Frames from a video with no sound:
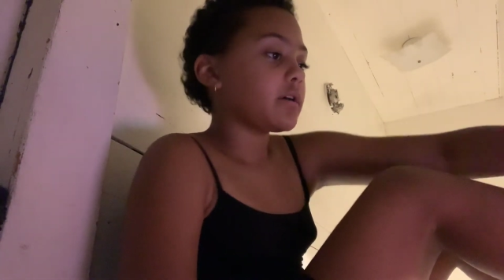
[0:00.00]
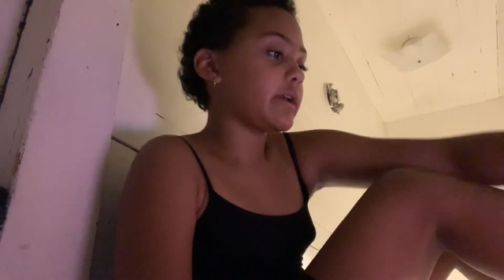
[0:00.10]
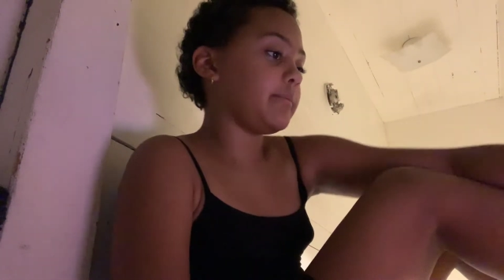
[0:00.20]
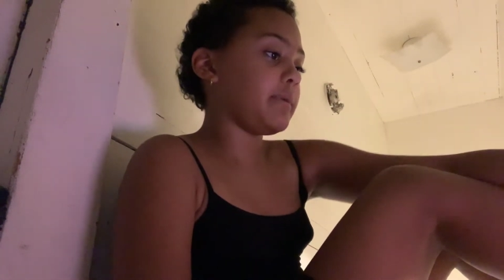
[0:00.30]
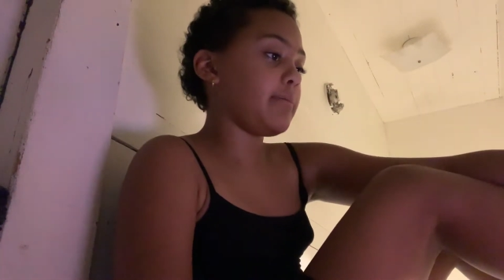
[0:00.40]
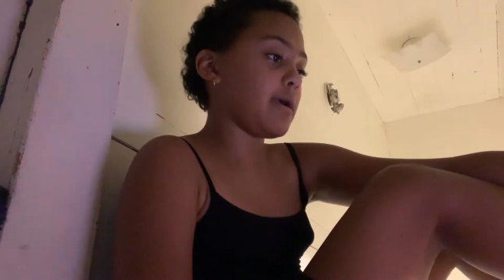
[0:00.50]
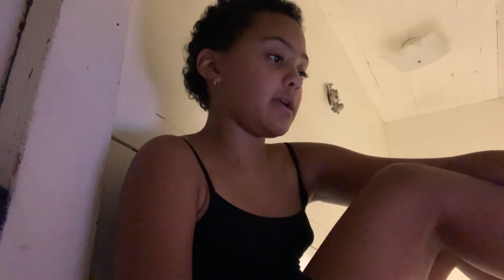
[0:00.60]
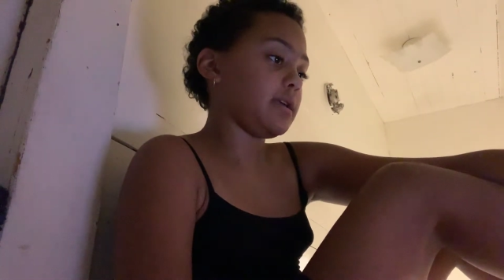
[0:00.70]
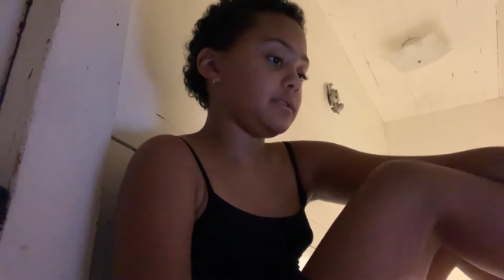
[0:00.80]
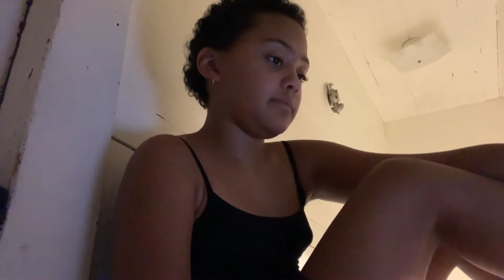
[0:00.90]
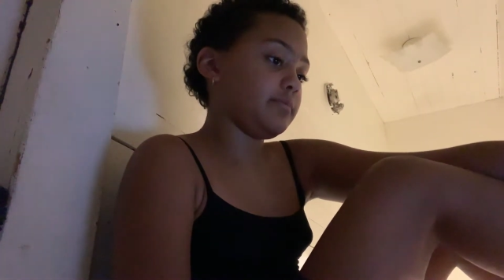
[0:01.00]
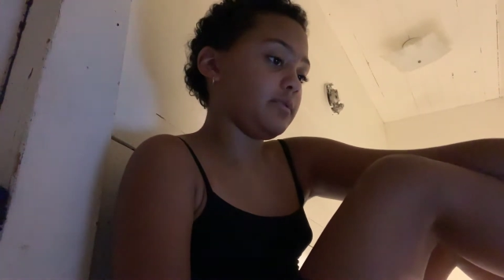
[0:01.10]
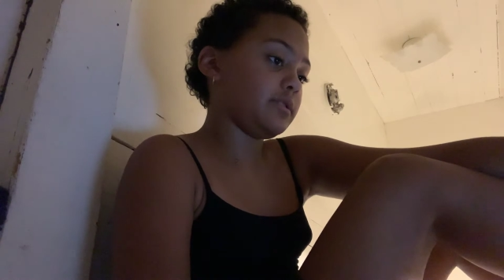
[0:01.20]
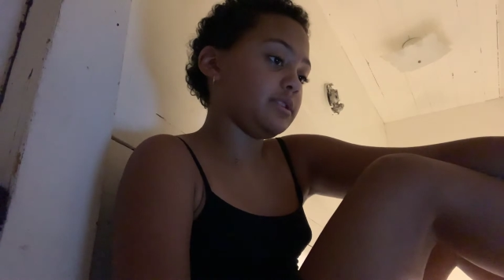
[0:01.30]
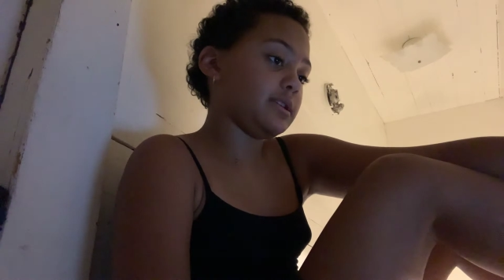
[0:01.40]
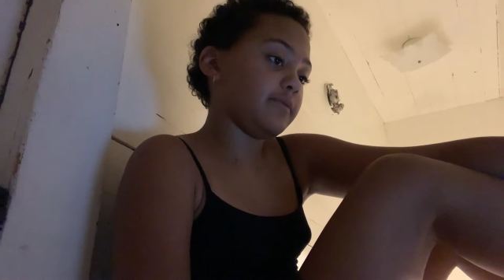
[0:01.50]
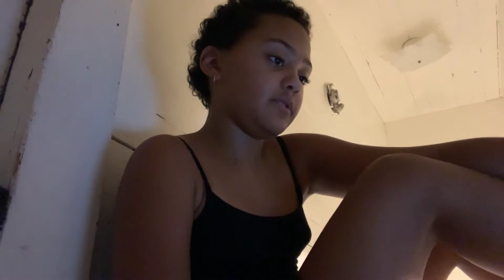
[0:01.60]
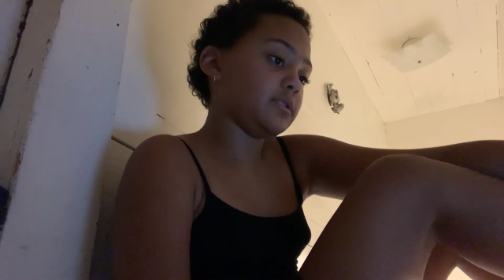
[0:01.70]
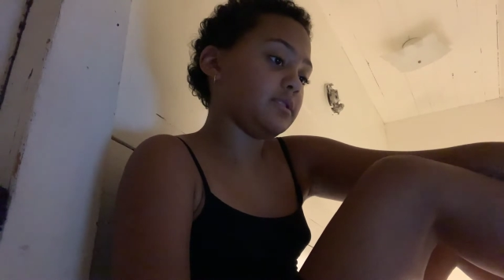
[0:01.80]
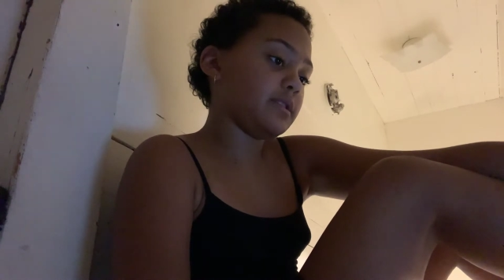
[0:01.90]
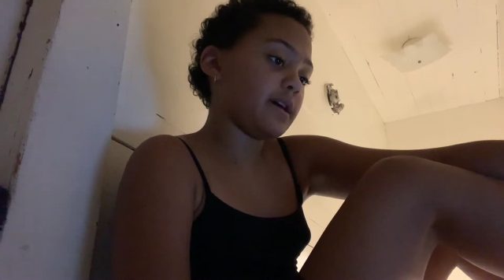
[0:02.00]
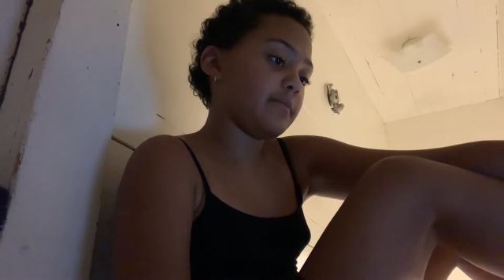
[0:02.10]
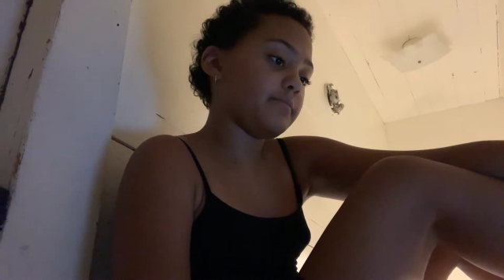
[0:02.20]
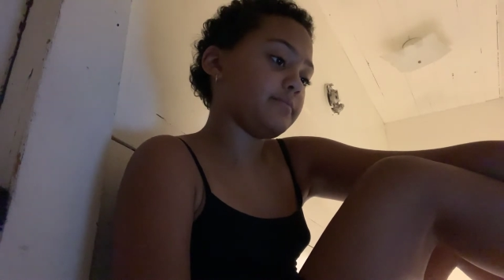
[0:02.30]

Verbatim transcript: Okay, maybe I can't skip here, I'll just have to listen to that.